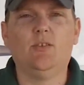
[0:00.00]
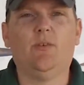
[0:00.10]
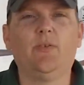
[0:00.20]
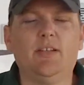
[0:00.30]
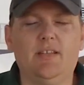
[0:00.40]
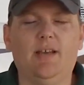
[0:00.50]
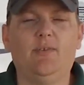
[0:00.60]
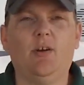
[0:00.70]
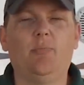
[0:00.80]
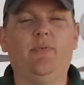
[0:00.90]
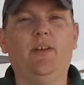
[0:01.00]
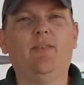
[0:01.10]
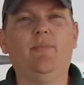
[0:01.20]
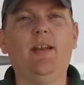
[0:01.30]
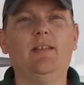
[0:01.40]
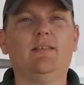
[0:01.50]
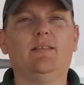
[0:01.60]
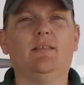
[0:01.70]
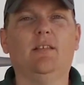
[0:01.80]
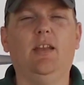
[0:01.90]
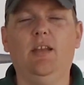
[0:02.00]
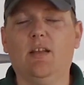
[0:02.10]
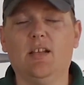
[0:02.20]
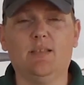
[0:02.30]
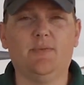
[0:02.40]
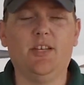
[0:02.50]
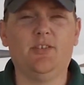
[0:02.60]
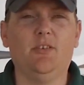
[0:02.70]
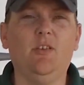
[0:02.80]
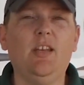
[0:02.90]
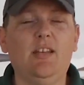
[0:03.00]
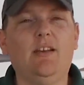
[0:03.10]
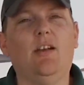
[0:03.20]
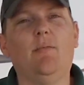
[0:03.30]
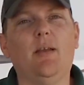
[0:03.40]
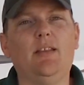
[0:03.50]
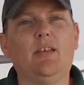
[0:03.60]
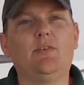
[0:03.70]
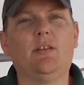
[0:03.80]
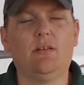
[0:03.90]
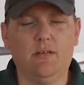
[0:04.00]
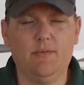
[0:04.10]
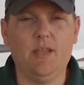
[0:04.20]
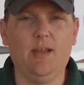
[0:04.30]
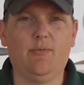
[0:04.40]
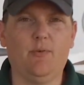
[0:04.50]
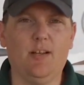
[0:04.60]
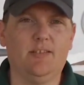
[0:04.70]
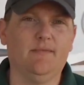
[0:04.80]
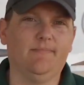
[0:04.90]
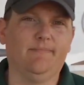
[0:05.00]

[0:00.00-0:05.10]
Don't forget to have our preventative maintenance and any customization you need done here at Manteca Trailer. Thank you for watching.